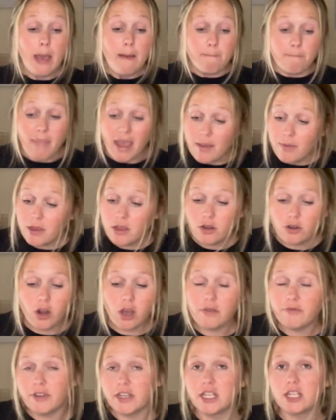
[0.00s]
Maybe they're
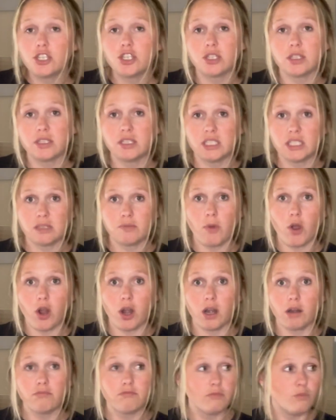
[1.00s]
not financially
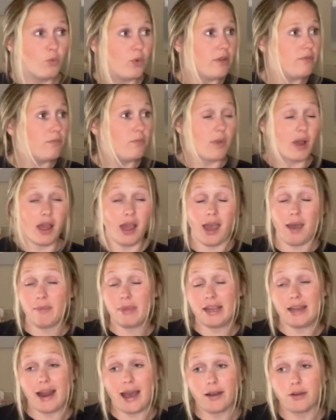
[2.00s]
smart. I
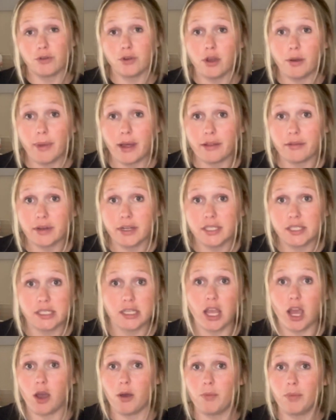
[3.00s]
don't know about the rest of
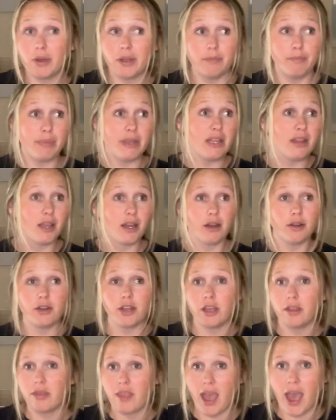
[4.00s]
y'all, but been there,
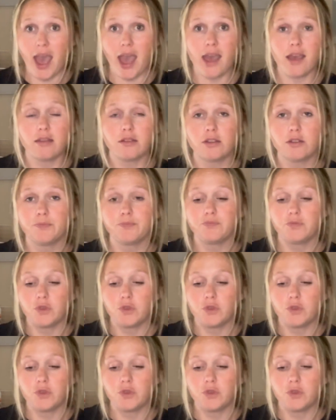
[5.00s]
done that.